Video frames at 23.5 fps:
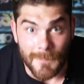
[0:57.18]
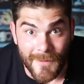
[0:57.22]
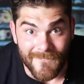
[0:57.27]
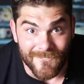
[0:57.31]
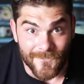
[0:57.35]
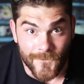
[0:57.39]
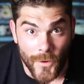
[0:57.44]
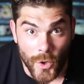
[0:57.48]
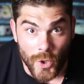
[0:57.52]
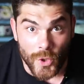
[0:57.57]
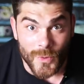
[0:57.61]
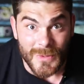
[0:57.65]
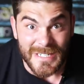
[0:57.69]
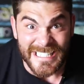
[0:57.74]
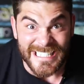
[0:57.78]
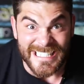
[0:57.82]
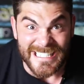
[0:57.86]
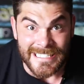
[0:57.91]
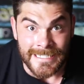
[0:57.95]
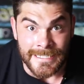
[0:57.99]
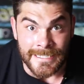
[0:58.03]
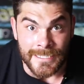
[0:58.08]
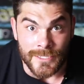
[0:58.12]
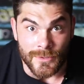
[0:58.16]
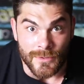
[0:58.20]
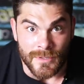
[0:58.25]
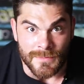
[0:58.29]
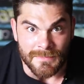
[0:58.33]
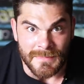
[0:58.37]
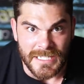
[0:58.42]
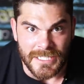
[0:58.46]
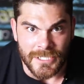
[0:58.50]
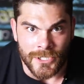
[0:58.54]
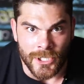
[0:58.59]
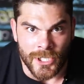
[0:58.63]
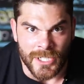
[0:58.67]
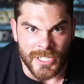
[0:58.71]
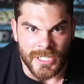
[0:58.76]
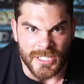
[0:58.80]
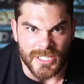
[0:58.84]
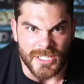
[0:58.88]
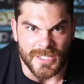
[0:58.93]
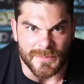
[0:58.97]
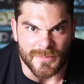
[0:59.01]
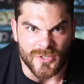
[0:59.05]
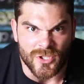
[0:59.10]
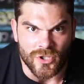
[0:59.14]
Before we get into it, make sure you're
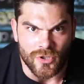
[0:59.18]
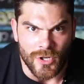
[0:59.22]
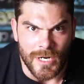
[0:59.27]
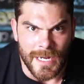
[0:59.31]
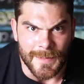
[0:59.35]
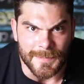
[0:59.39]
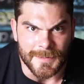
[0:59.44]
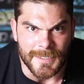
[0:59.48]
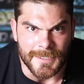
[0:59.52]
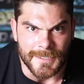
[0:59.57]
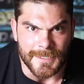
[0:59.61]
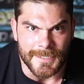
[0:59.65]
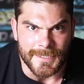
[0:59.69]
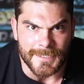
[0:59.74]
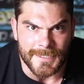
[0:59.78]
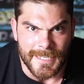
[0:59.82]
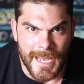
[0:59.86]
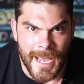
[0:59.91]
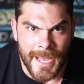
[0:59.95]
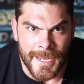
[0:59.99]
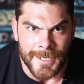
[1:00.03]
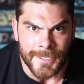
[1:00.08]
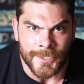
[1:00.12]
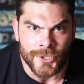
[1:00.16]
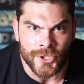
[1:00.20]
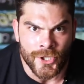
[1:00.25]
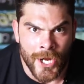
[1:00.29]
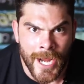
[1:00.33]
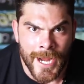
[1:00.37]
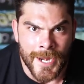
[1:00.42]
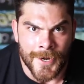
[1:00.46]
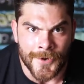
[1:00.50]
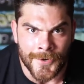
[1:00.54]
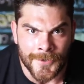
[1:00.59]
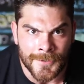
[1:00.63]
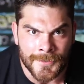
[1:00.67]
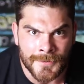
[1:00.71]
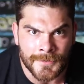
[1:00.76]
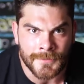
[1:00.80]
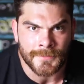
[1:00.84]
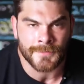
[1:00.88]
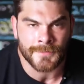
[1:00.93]
subscribed to the dang channel.